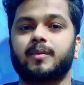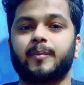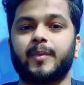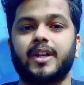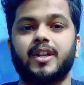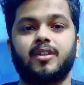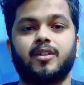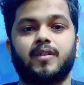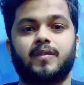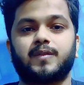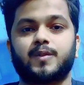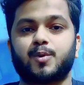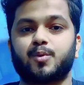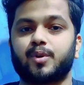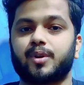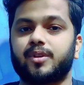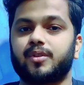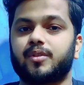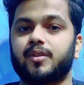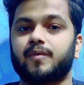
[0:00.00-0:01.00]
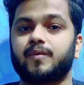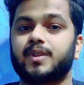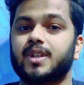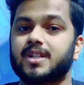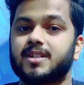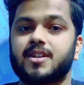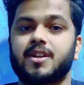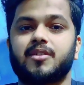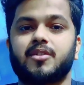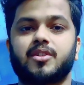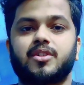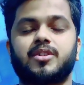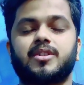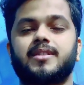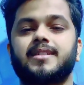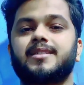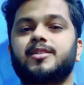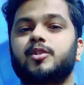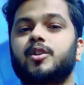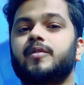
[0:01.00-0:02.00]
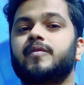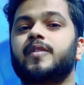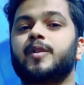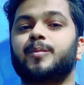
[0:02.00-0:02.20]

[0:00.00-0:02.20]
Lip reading: many of students of this generation is not